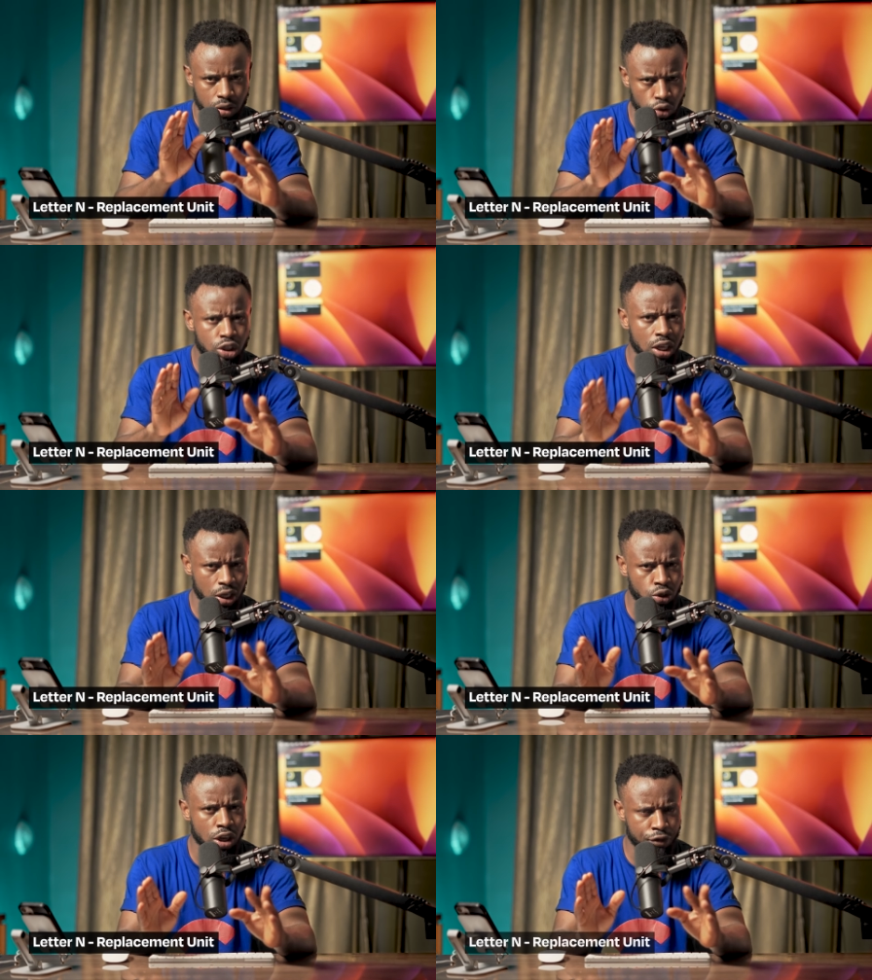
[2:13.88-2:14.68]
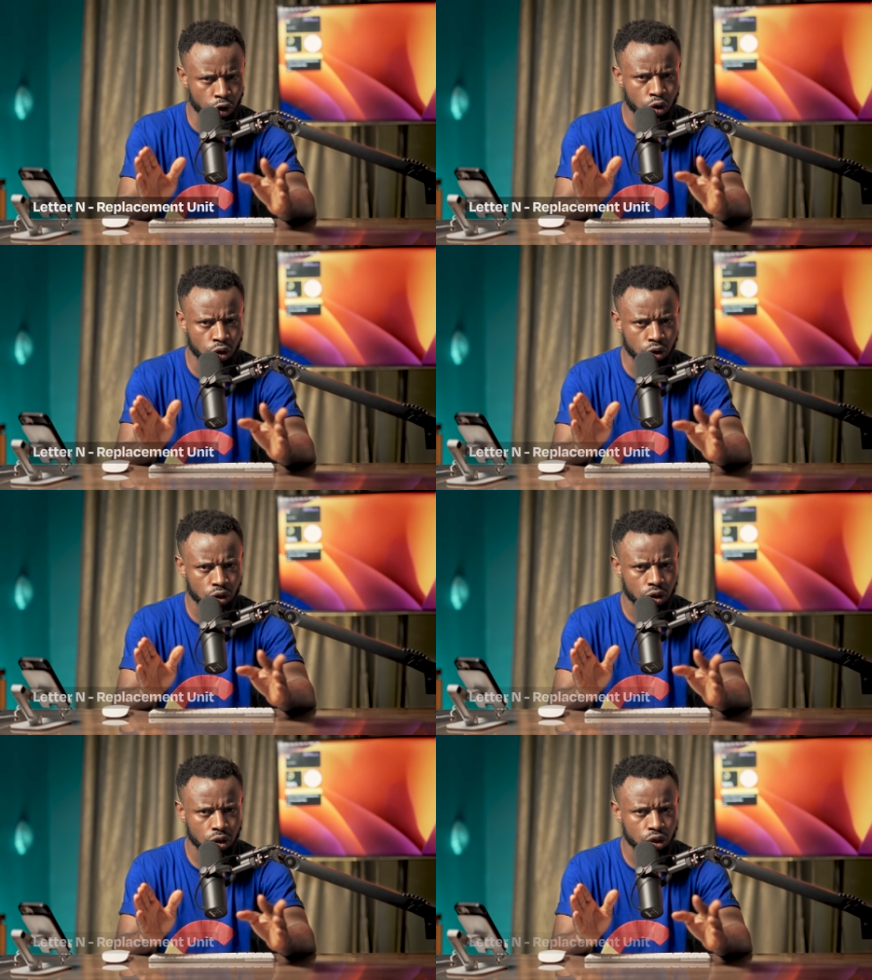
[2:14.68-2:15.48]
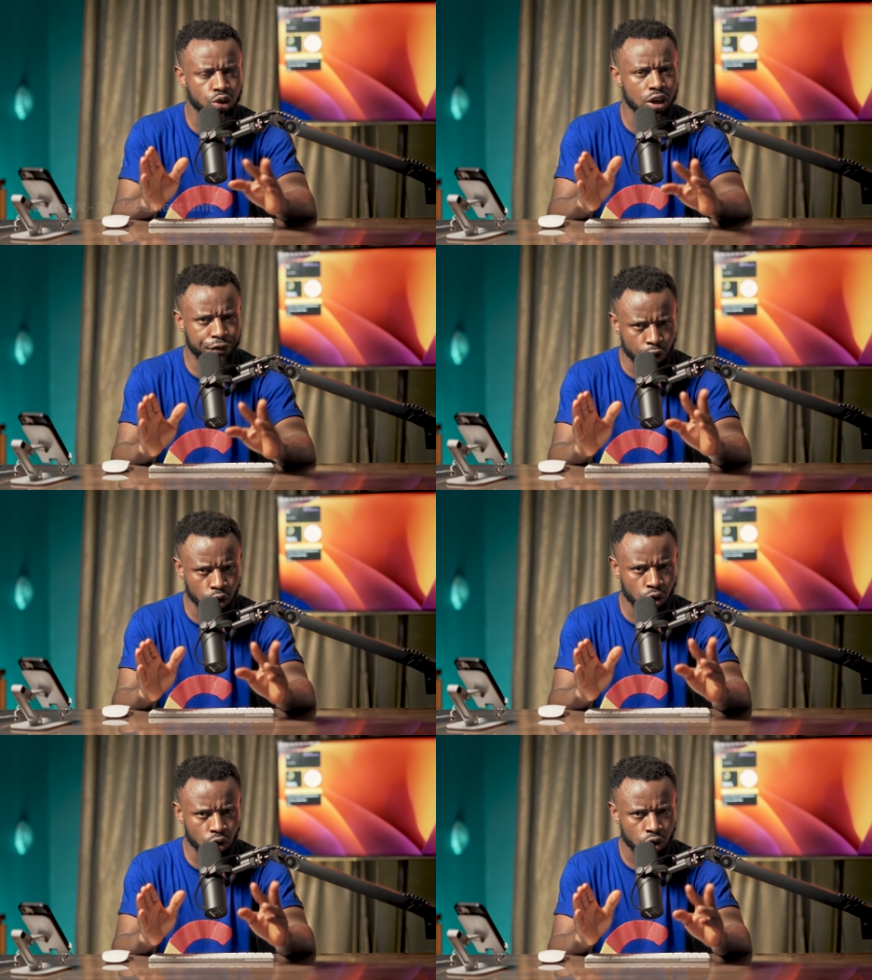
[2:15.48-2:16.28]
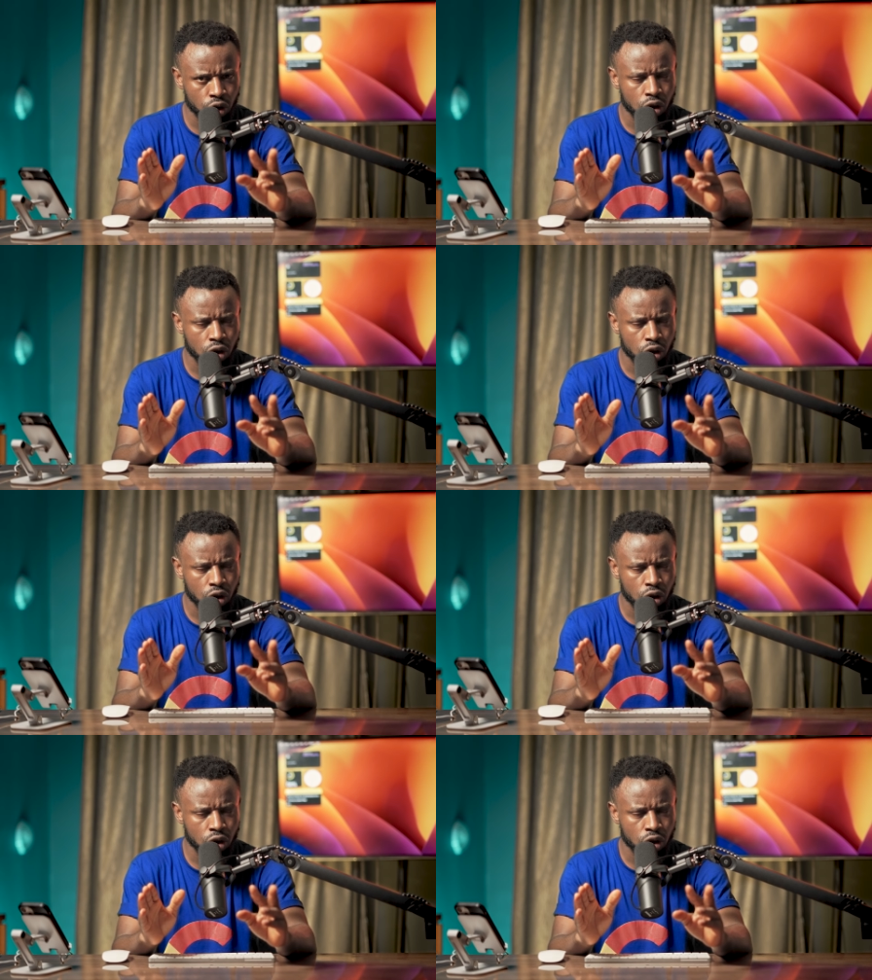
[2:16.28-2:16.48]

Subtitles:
You follow.